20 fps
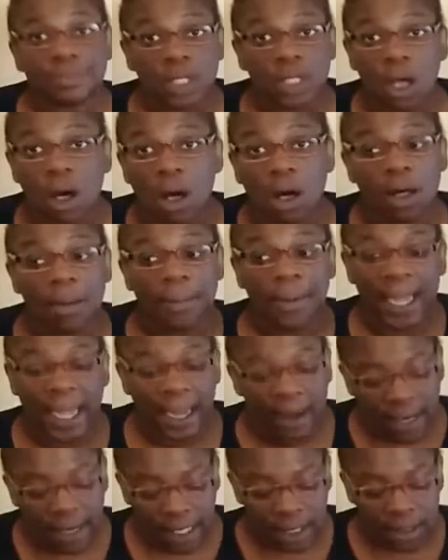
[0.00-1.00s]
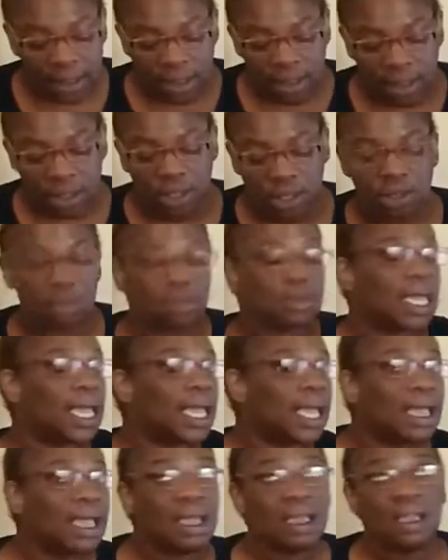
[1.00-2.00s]
all parents, you
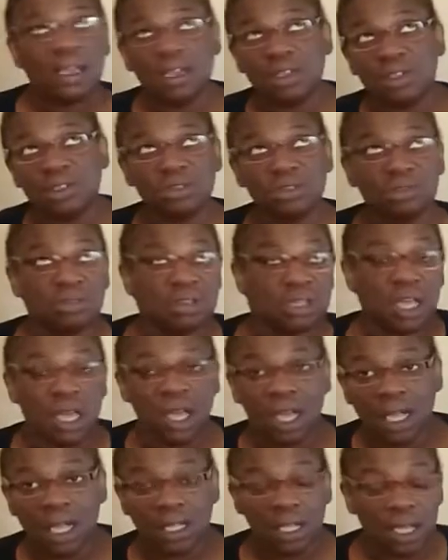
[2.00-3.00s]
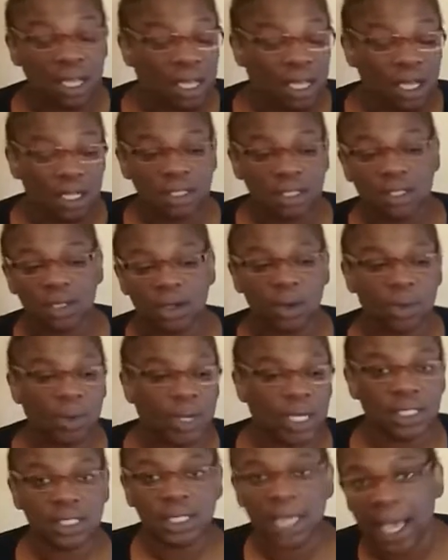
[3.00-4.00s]
can't eat your candy until
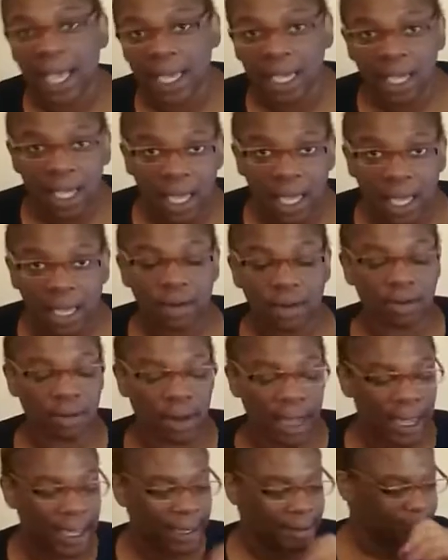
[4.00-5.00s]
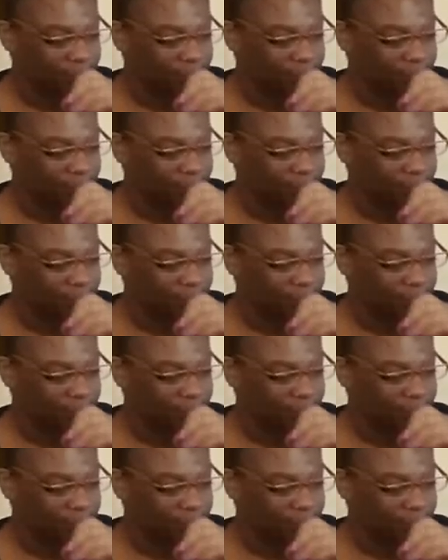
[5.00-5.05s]
we check it, right?